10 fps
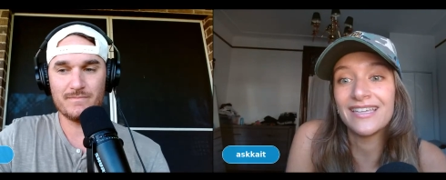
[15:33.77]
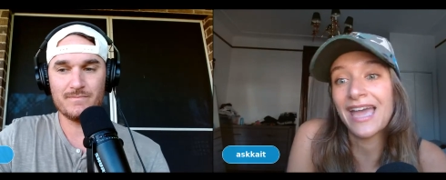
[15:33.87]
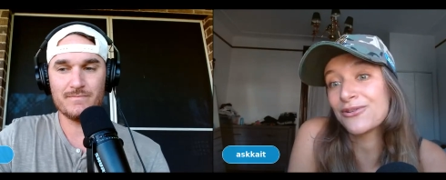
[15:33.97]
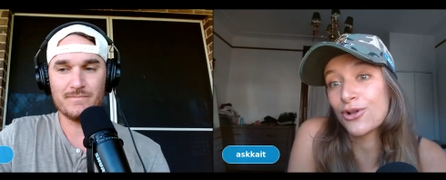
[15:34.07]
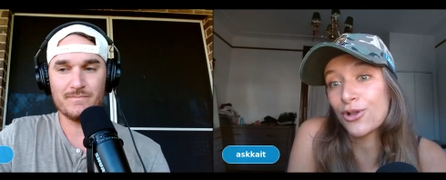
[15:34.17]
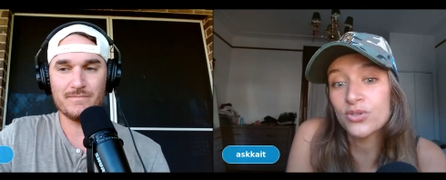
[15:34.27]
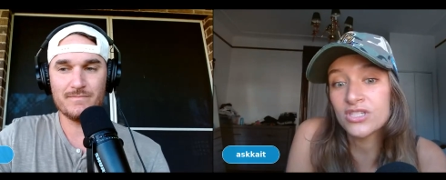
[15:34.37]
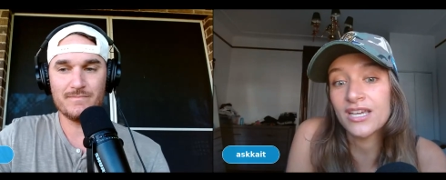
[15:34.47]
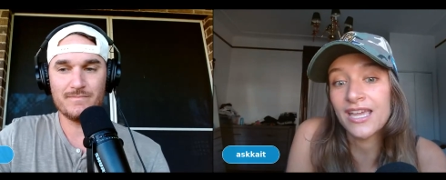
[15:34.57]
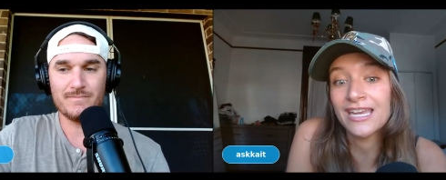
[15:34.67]
Speaker 1: get
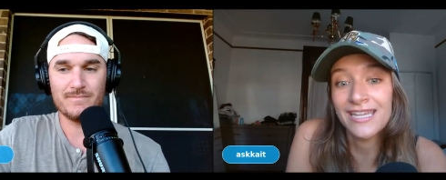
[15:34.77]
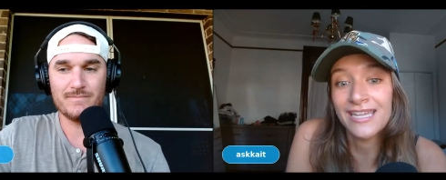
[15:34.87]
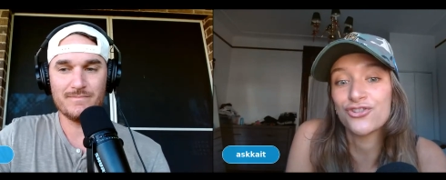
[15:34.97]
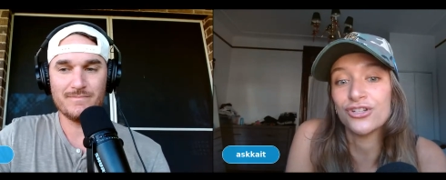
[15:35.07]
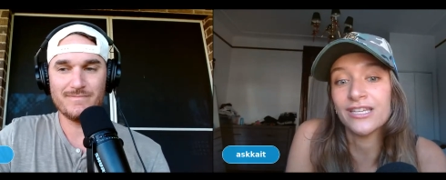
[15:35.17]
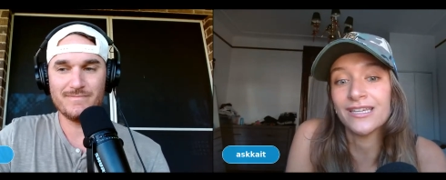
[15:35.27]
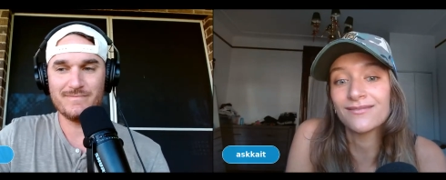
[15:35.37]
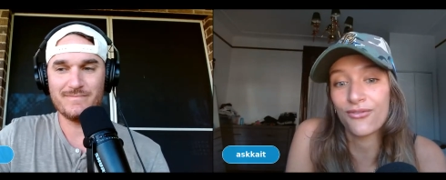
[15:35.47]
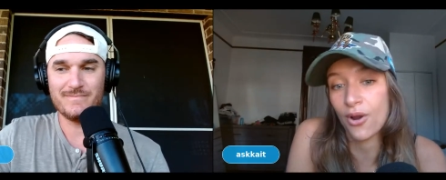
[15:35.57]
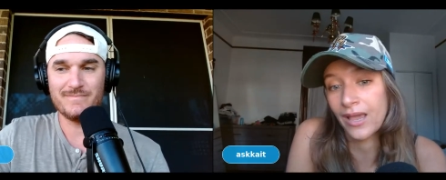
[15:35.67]
close to
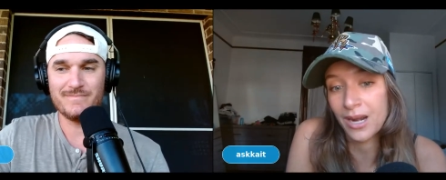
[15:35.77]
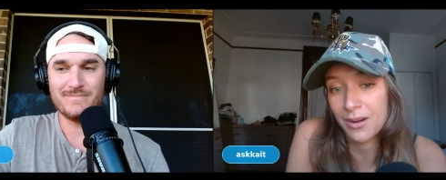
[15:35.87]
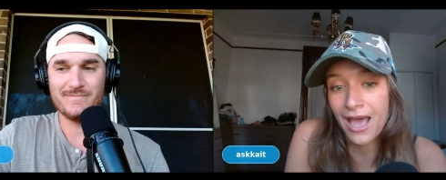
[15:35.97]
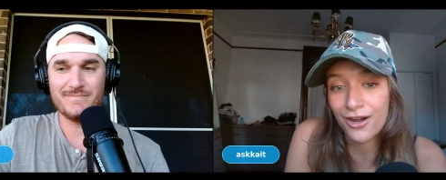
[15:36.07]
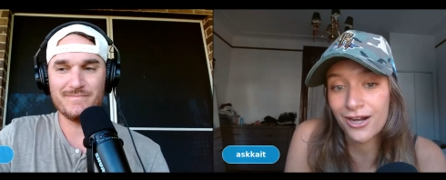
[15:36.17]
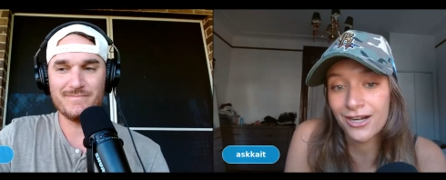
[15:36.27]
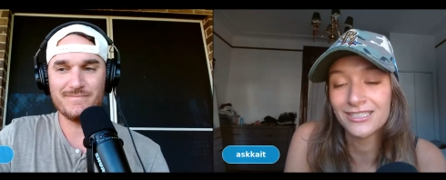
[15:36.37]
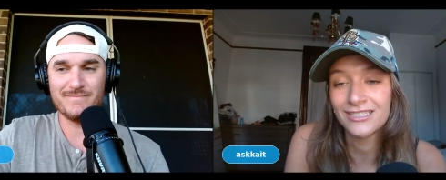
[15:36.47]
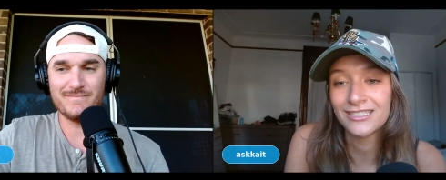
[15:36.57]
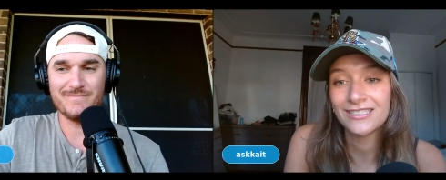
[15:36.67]
intentionally throwing at a batter.
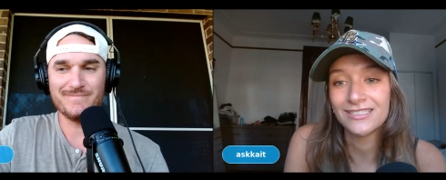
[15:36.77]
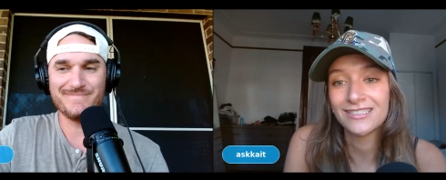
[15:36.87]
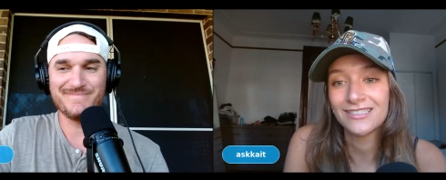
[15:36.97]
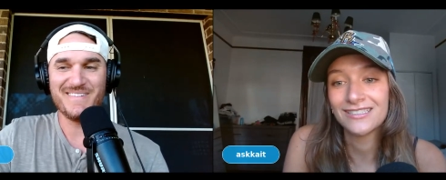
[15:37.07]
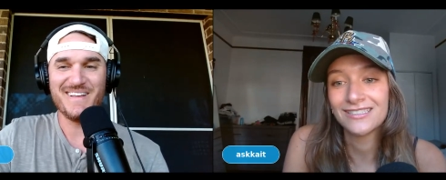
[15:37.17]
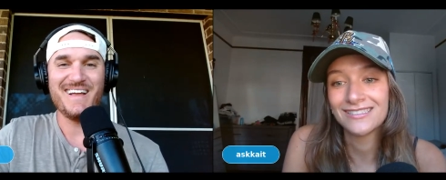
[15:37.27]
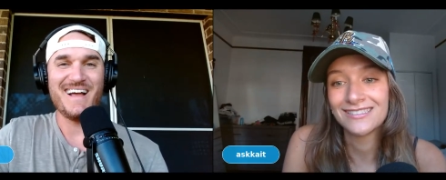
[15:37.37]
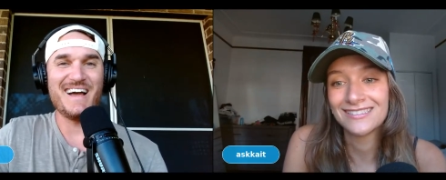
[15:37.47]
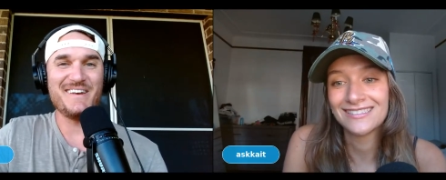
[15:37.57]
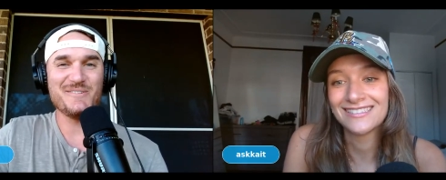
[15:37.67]

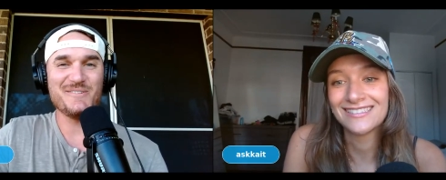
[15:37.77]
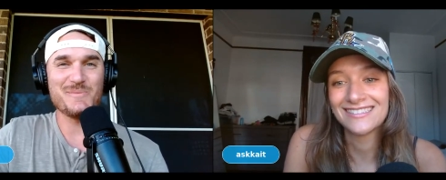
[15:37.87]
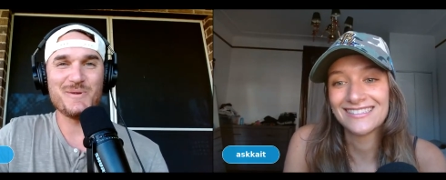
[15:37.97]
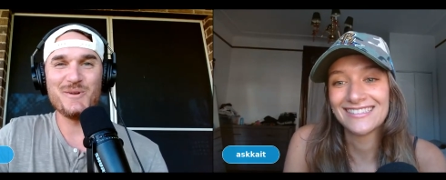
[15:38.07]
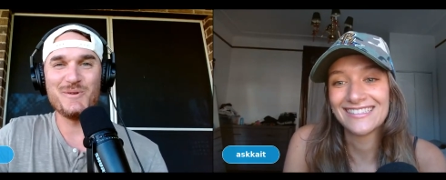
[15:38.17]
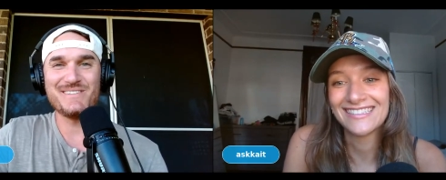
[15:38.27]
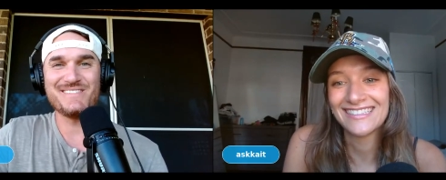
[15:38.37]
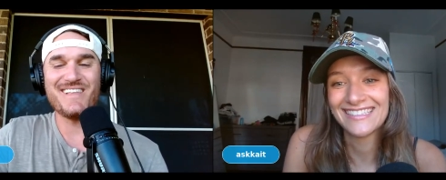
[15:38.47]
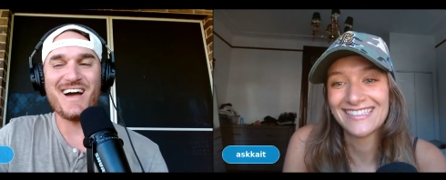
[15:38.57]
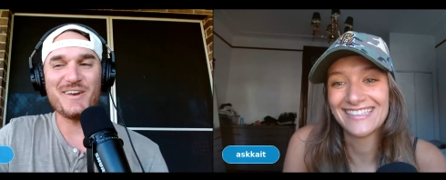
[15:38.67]
Speaker 2: I know someone who
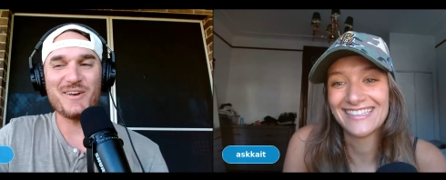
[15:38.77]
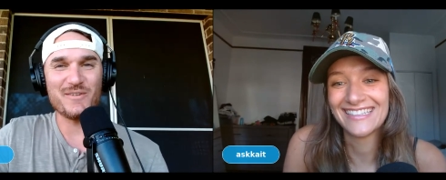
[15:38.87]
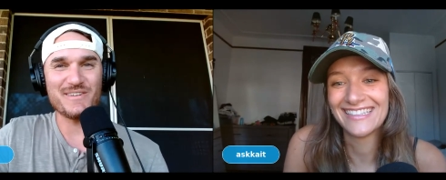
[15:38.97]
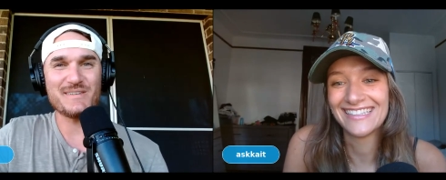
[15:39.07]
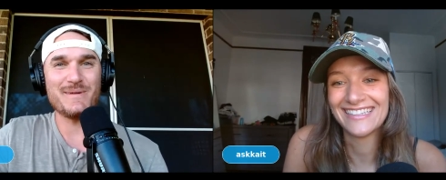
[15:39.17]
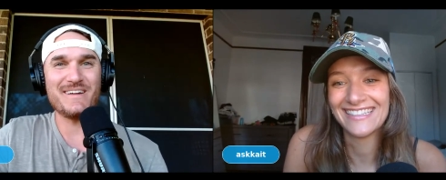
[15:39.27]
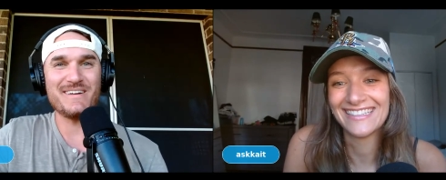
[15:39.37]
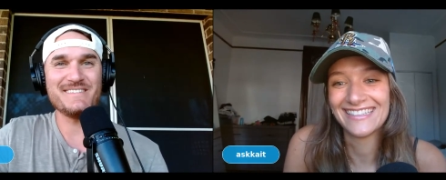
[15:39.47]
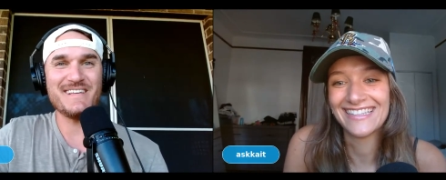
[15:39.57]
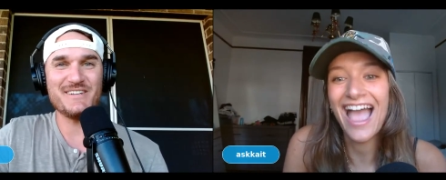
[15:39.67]
is not nervous about
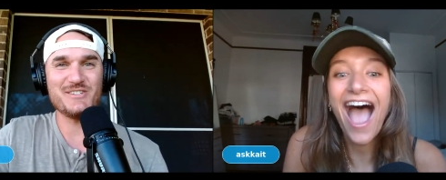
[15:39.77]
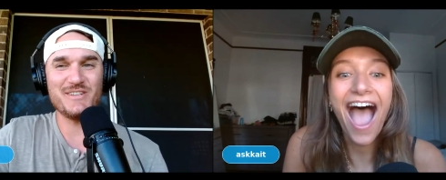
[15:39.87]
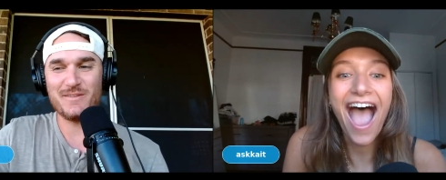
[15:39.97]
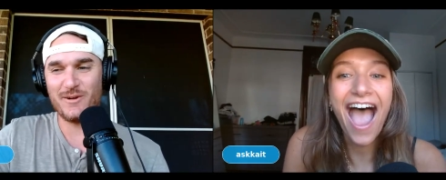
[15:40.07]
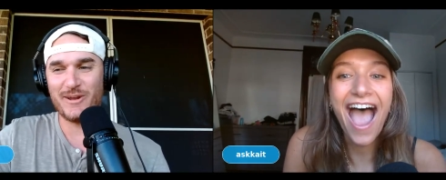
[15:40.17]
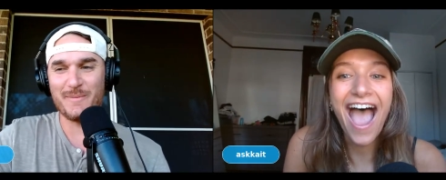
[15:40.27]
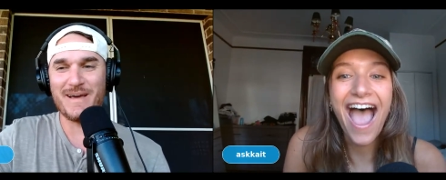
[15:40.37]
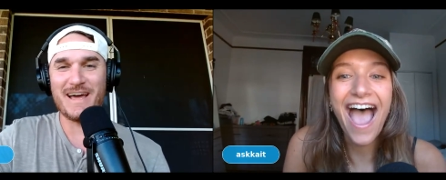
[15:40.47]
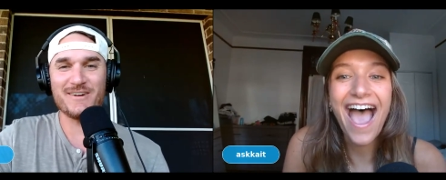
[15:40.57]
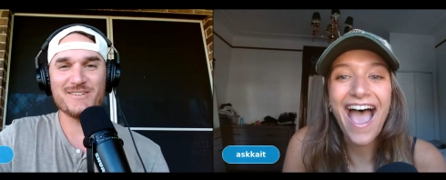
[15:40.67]
intentionally throwing at
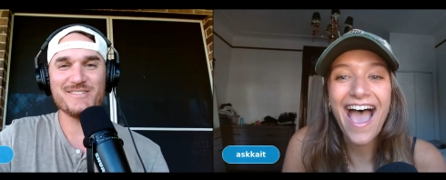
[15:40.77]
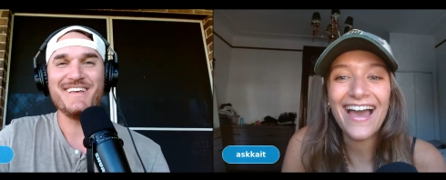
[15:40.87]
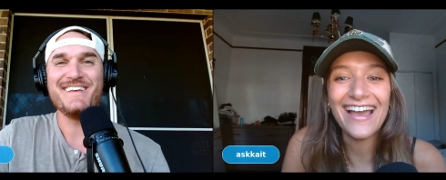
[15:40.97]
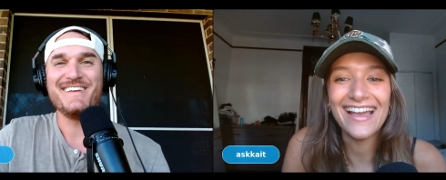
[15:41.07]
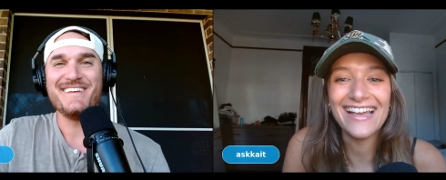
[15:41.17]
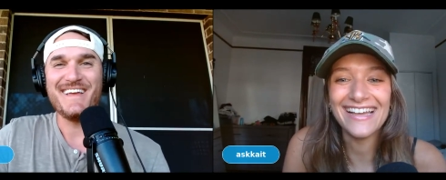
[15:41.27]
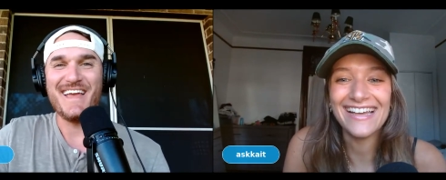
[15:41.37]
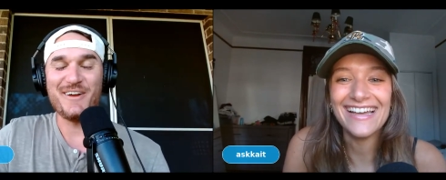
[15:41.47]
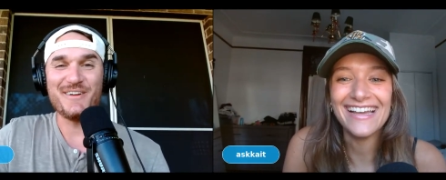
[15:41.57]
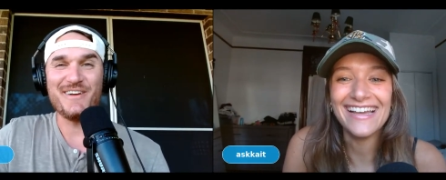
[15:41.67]
batters.
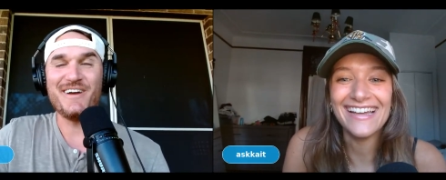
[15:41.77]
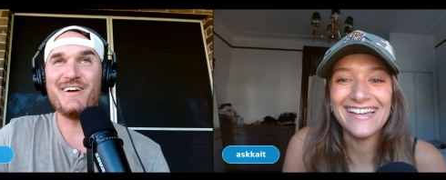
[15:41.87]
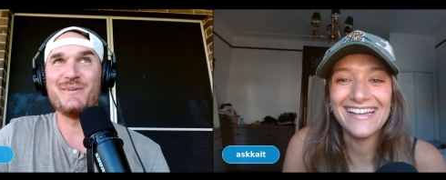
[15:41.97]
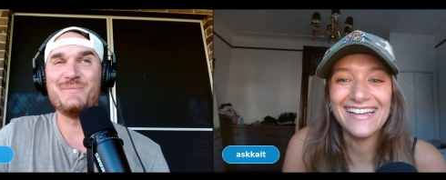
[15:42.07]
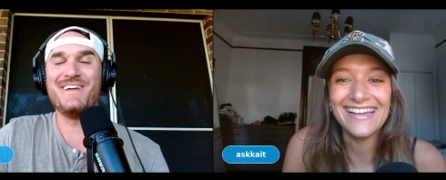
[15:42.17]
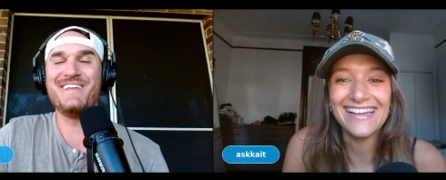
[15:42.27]
Aaron, um,